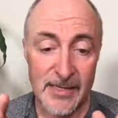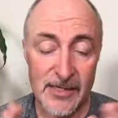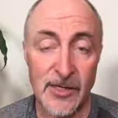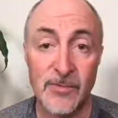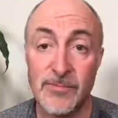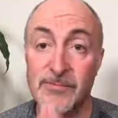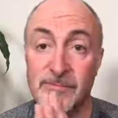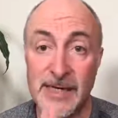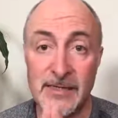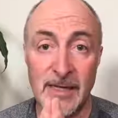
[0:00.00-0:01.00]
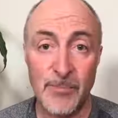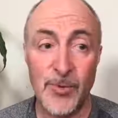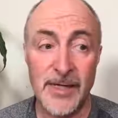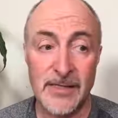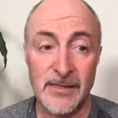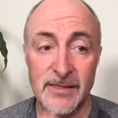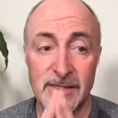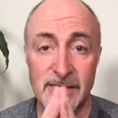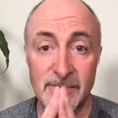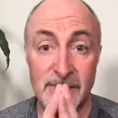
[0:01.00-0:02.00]
So back to that point because
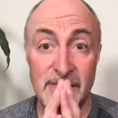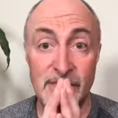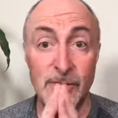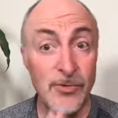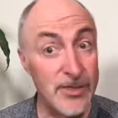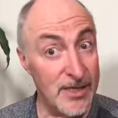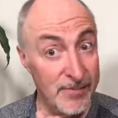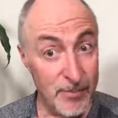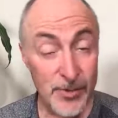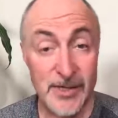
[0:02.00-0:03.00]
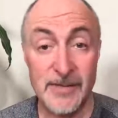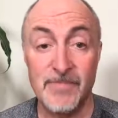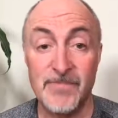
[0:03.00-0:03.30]
it's a doozy of a point.